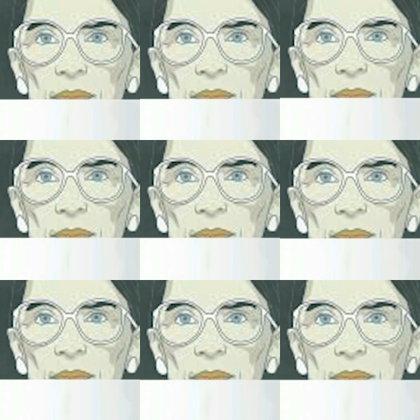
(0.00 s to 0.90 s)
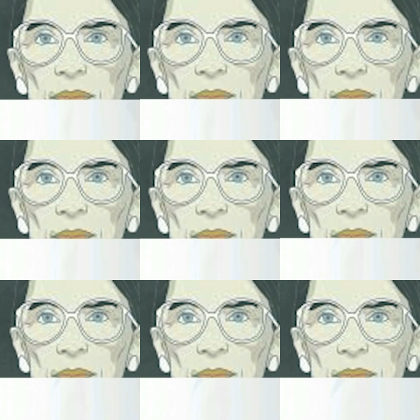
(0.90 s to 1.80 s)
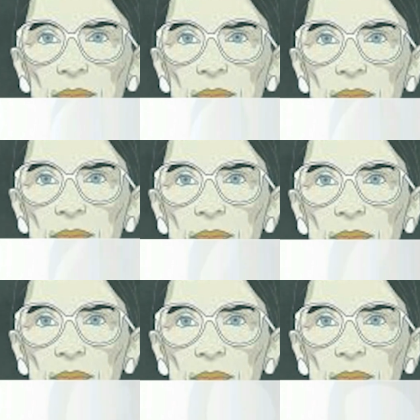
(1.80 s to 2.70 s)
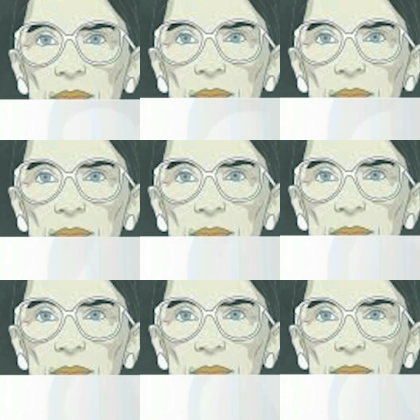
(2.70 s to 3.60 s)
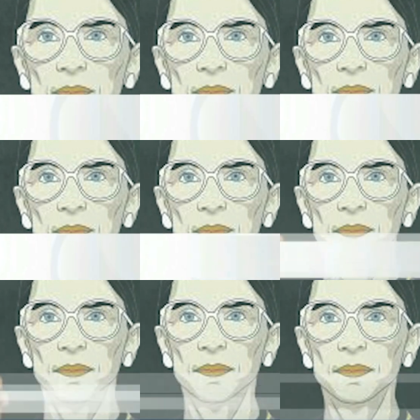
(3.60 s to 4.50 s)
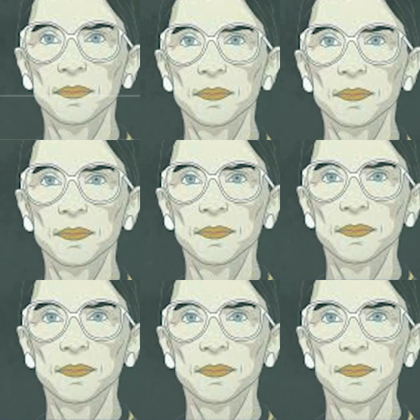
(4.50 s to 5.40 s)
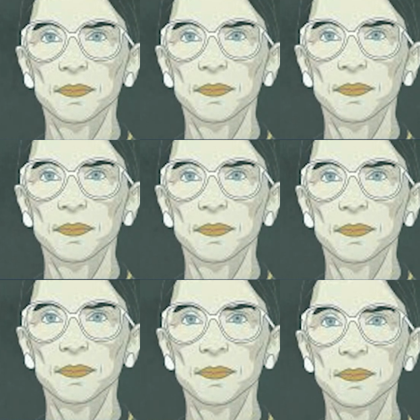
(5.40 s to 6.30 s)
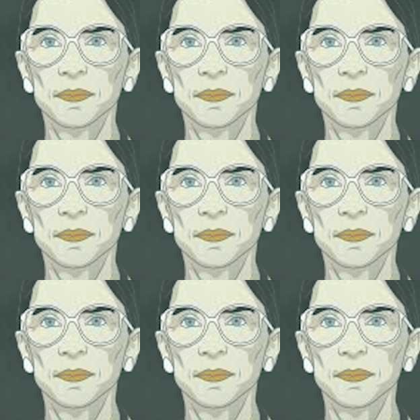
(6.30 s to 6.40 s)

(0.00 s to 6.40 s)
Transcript: This person isn't speaking.